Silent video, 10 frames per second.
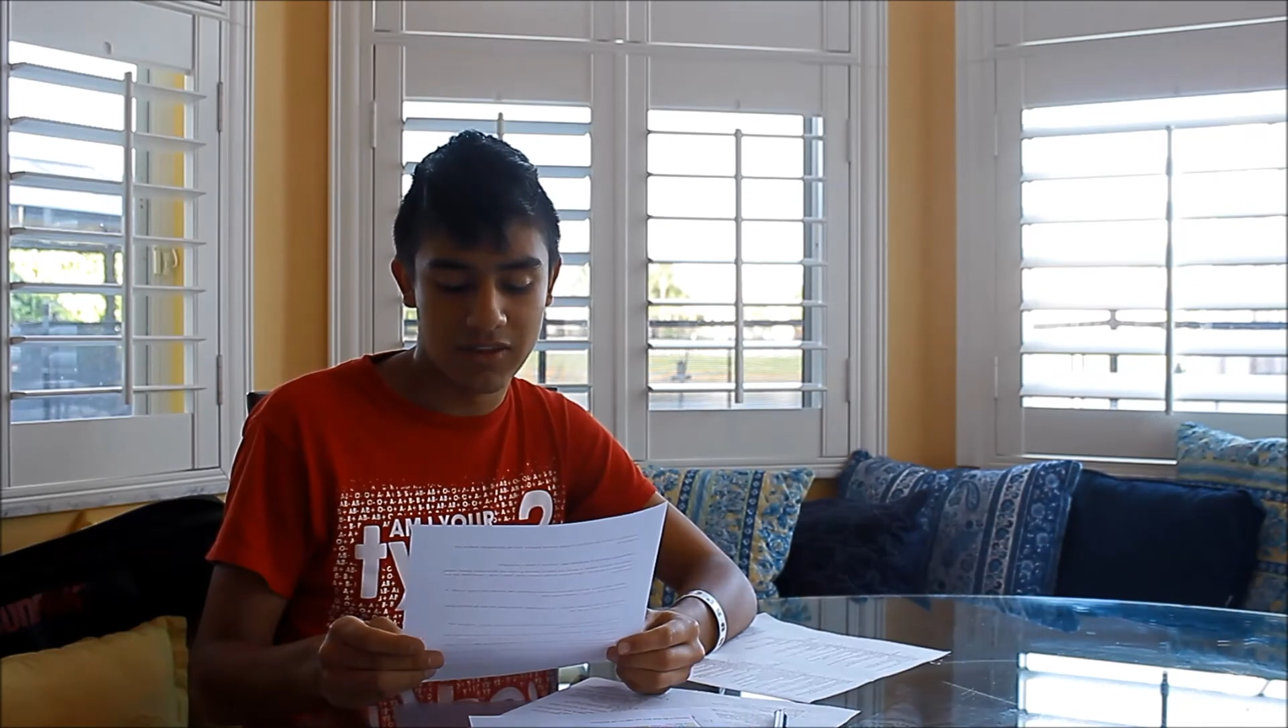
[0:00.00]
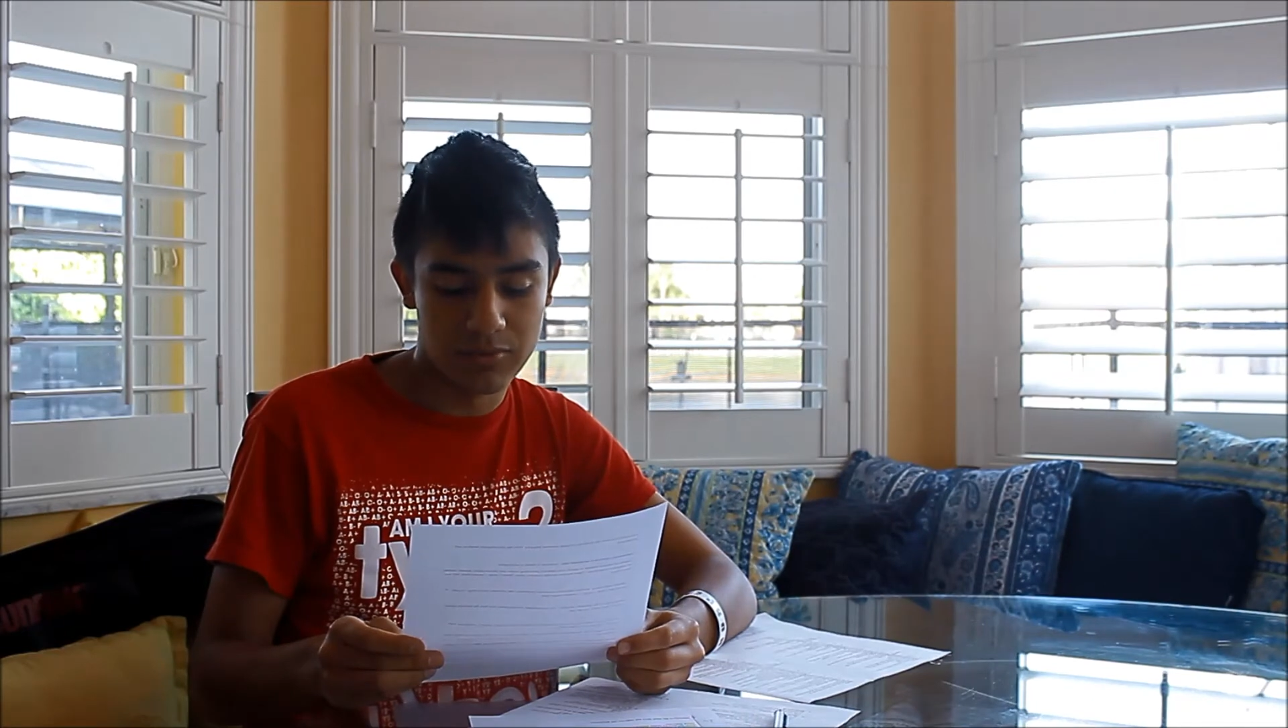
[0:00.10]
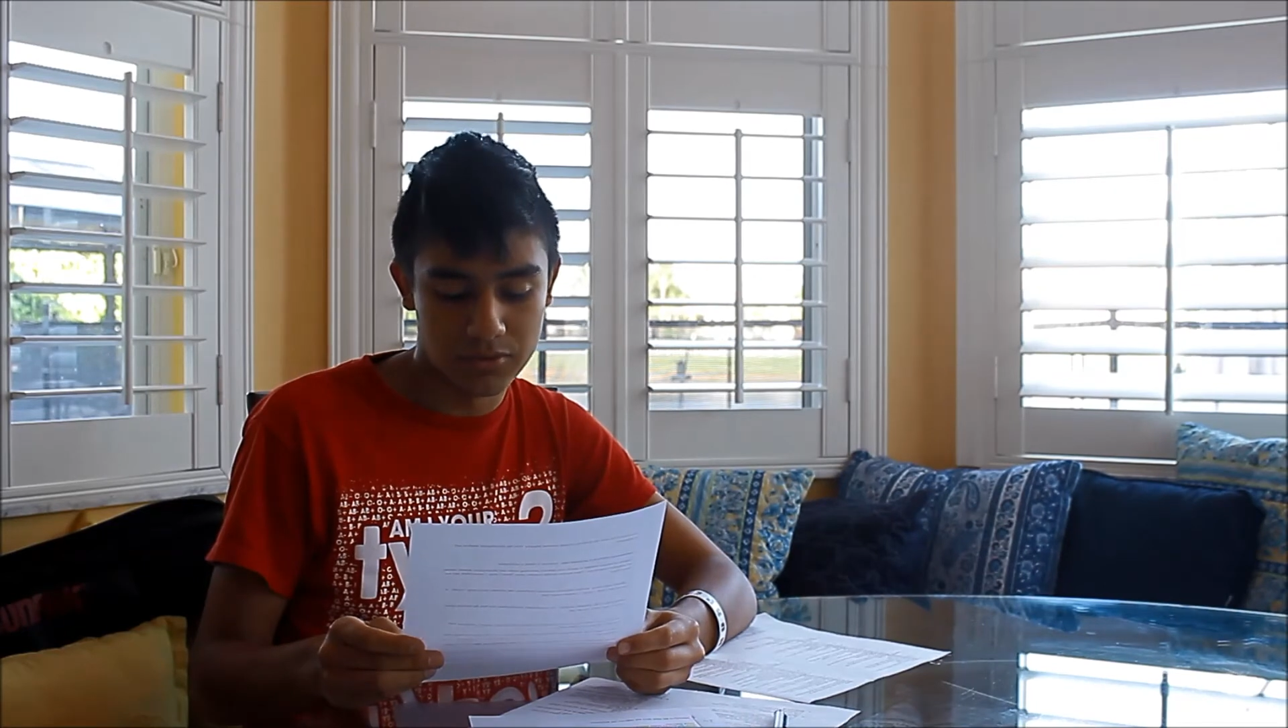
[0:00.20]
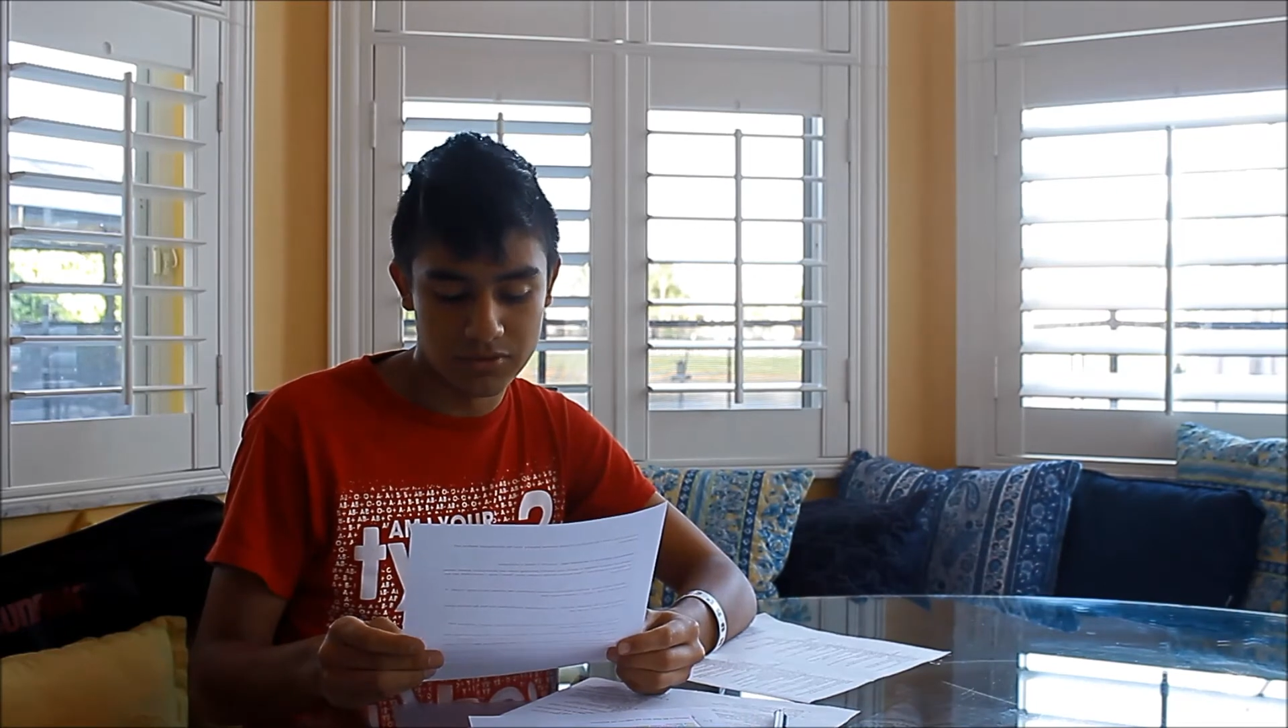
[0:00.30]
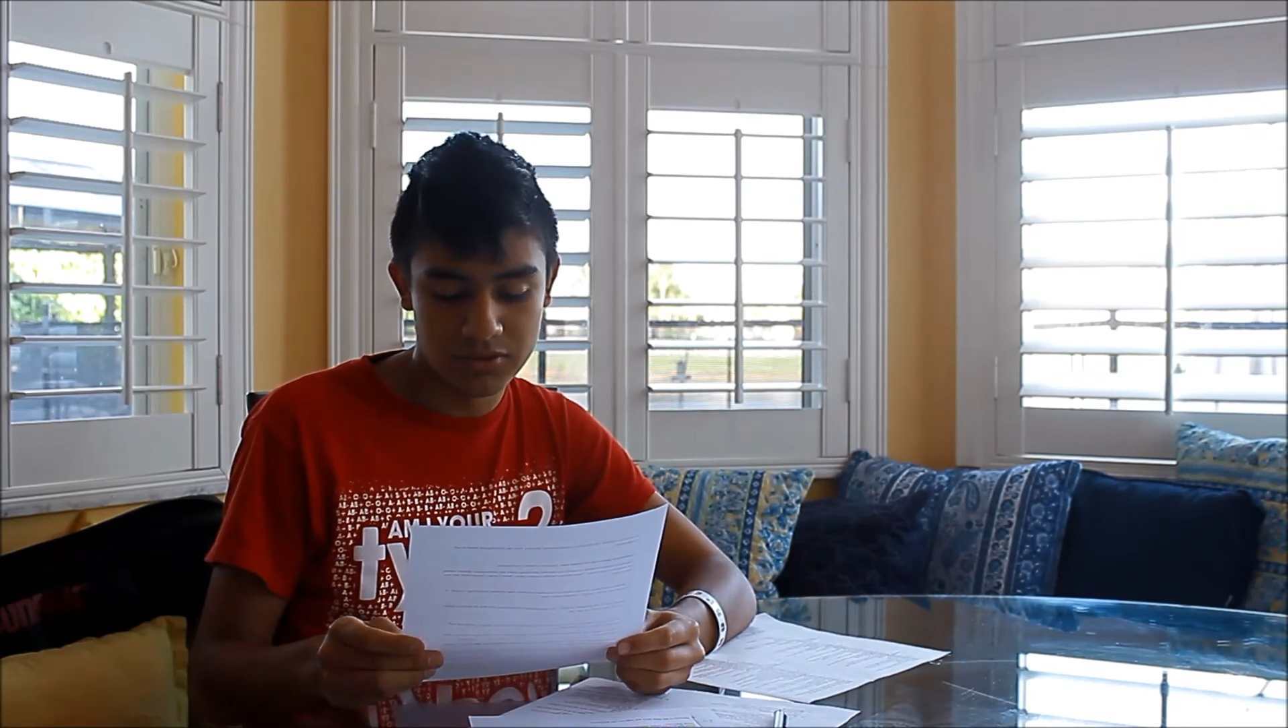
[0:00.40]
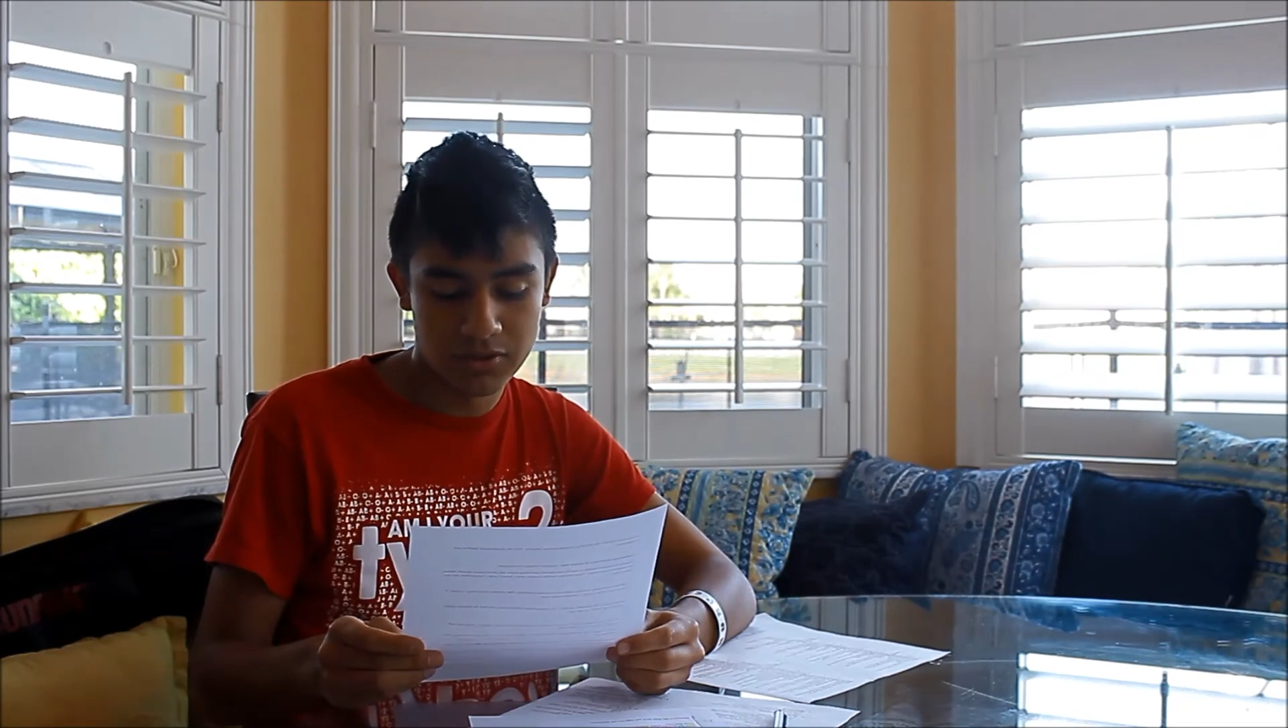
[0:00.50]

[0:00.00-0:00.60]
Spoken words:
labels,